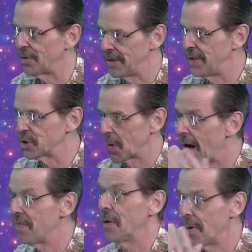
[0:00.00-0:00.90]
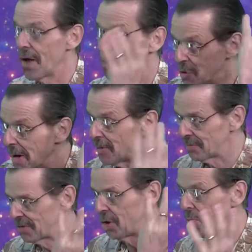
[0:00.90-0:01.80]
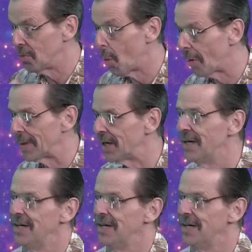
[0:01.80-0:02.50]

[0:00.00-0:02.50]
and here's what I think we ought to do about global warming,